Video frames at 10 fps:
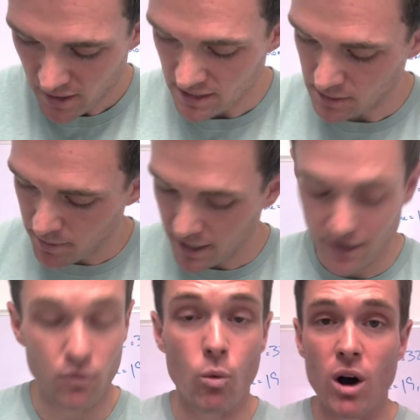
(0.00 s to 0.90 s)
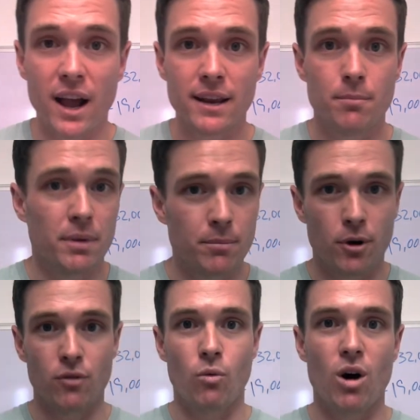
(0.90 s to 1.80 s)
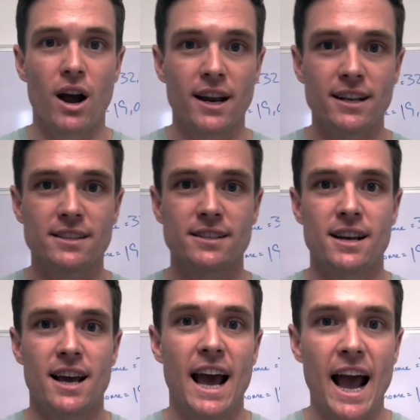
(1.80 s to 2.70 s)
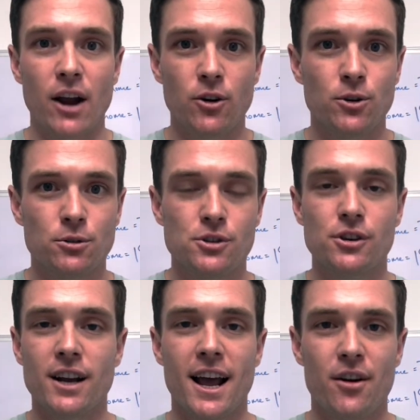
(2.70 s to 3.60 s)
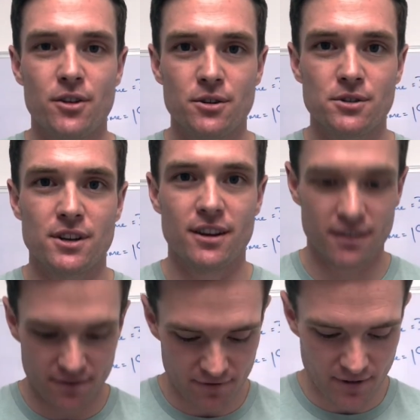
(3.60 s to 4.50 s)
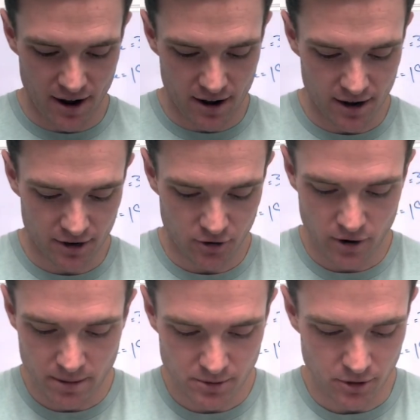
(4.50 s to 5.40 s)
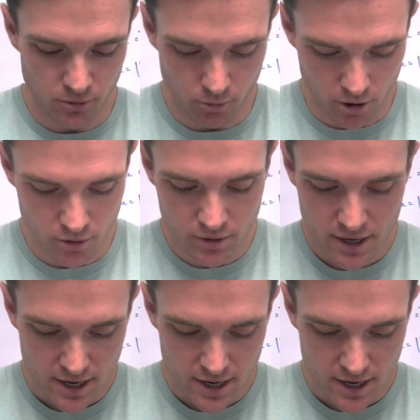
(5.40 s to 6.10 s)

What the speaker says: Speaking of wine, a big part of wine is agriculture and how those grapes are grown.